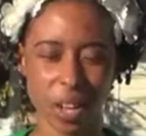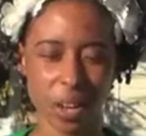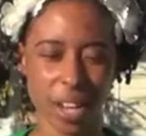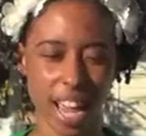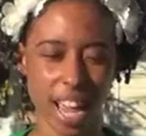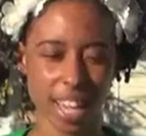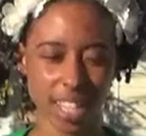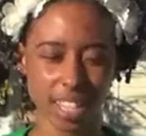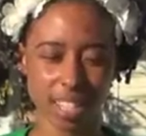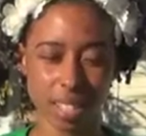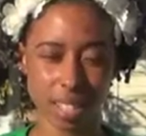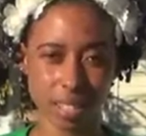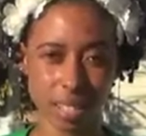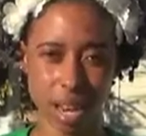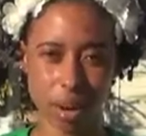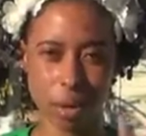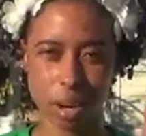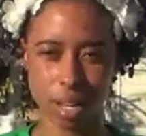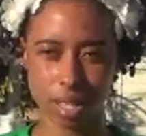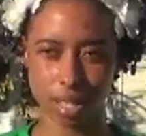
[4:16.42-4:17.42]
Okay, so
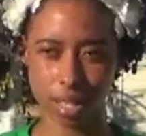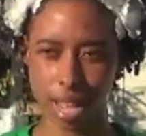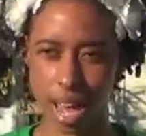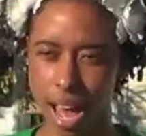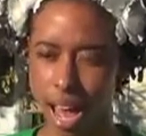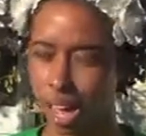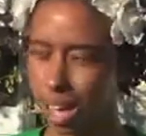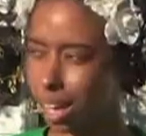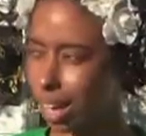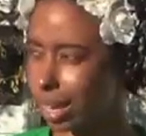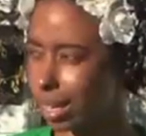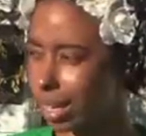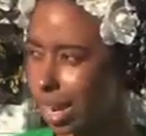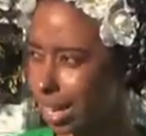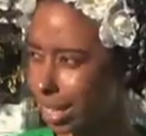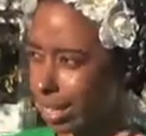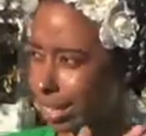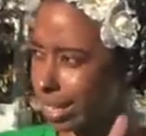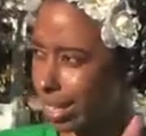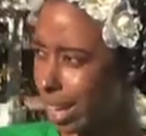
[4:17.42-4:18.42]
now we're outside,
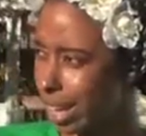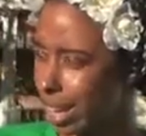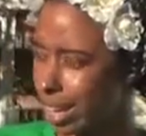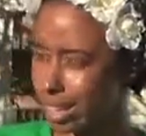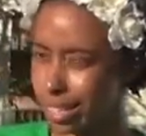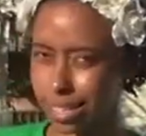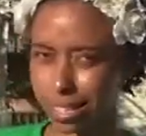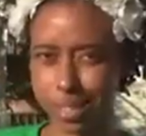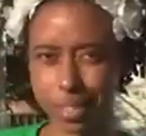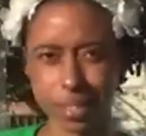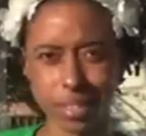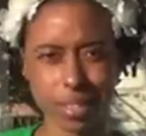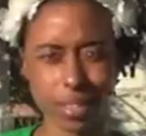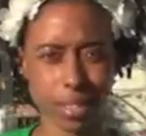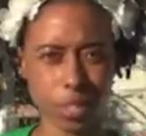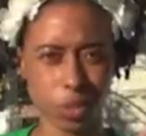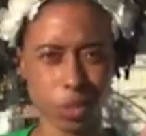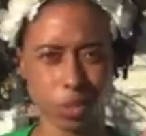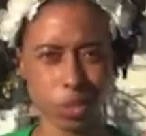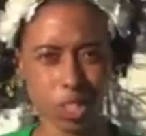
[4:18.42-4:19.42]
nice sun. It's
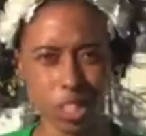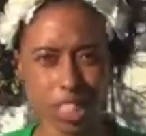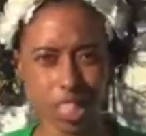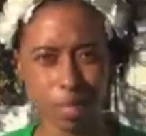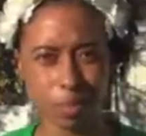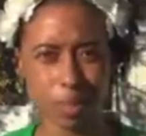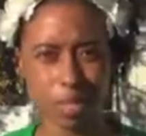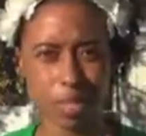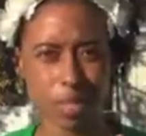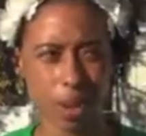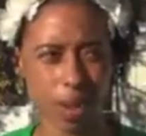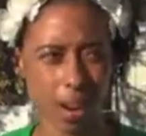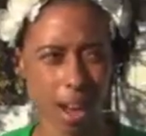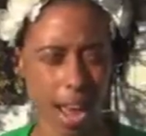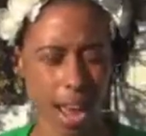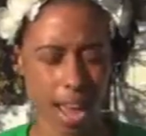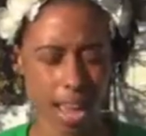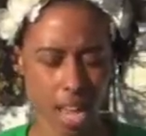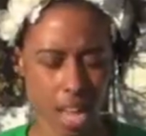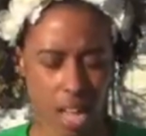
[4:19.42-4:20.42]
a little chilly, but it's
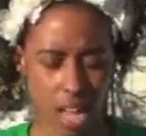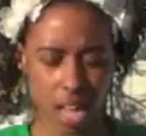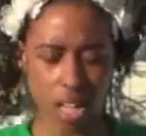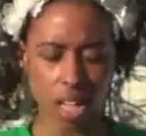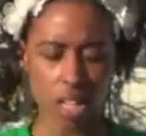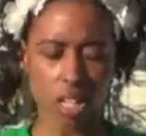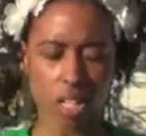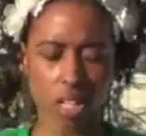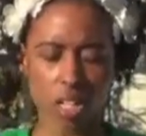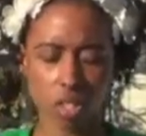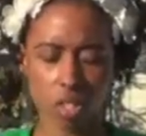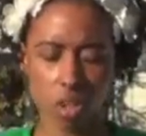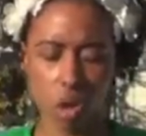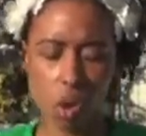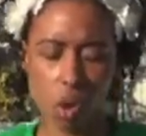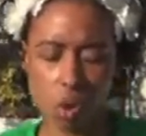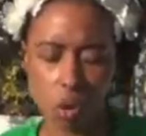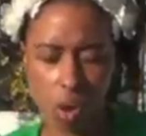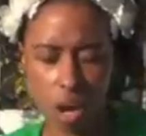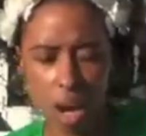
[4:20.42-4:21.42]
okay.
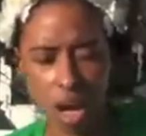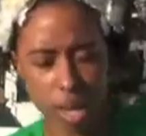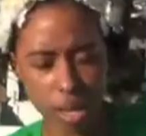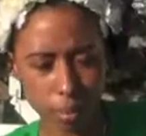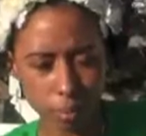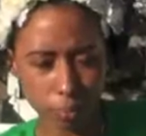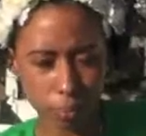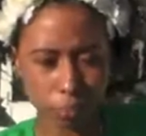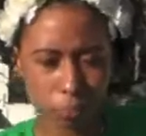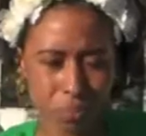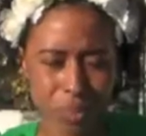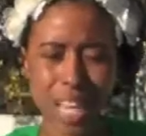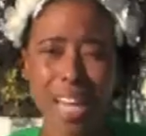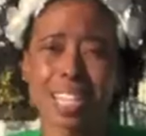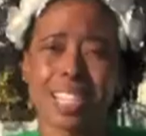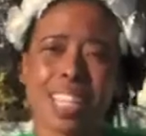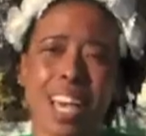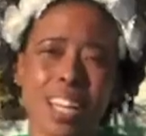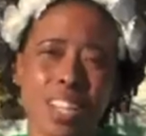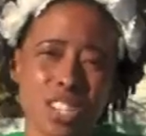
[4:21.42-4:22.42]
So, um,
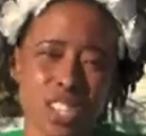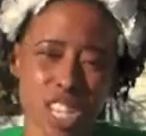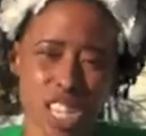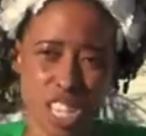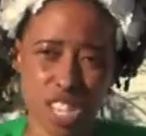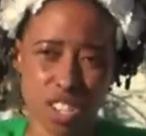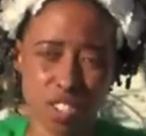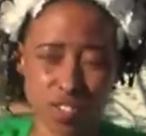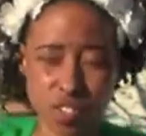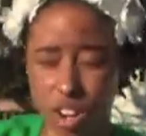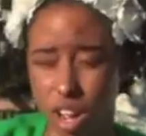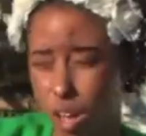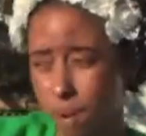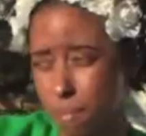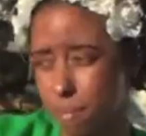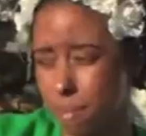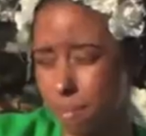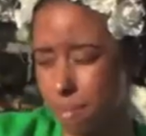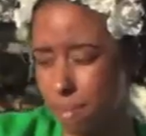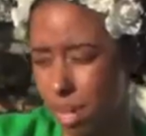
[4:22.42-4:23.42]
yes, I changed
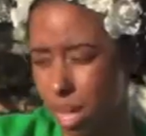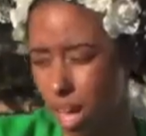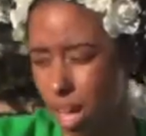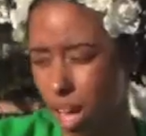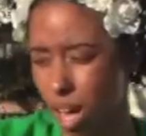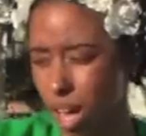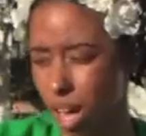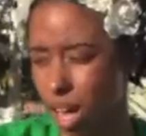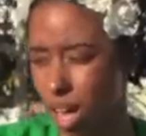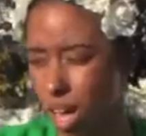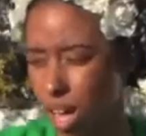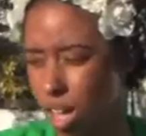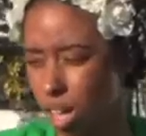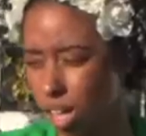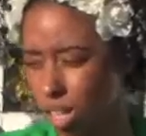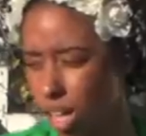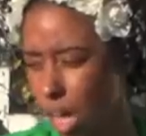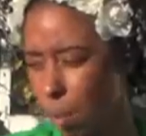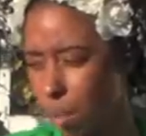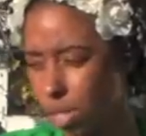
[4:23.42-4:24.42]
from, uh,
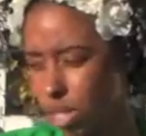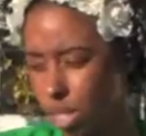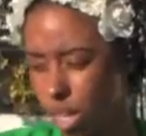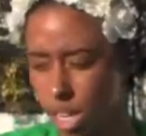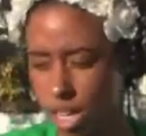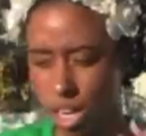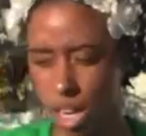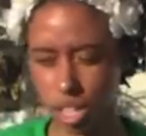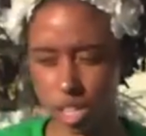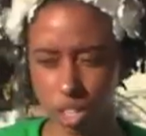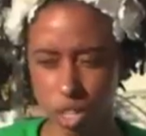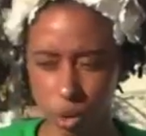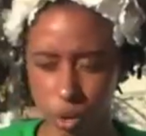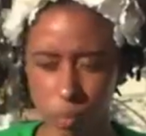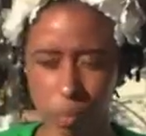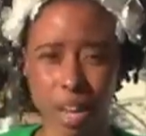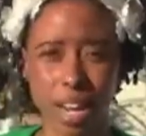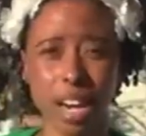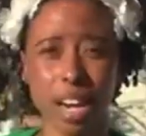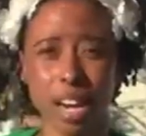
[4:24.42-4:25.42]
I was indigo
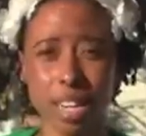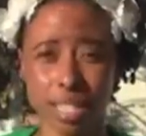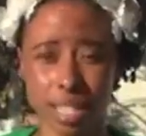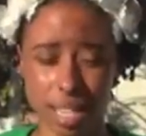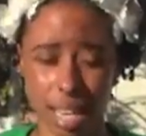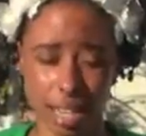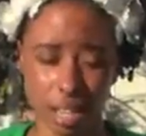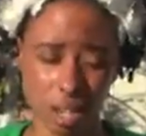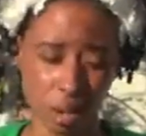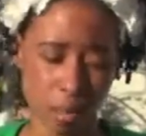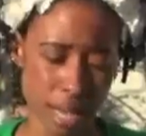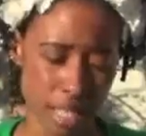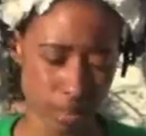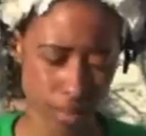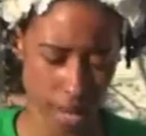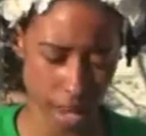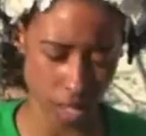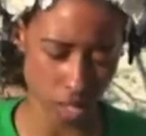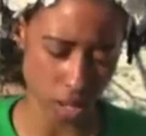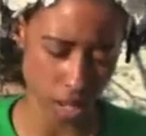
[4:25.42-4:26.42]
in my hair. I decided to go back to
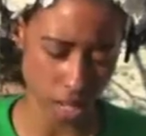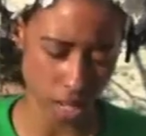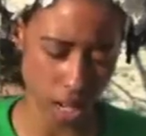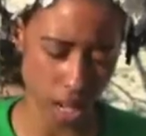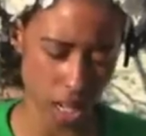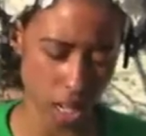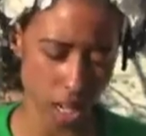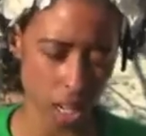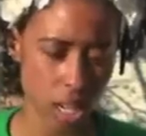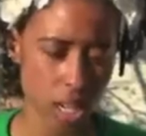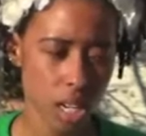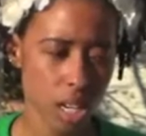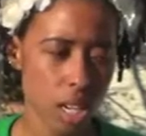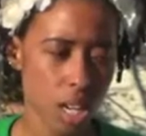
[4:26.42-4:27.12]
my natural hair color.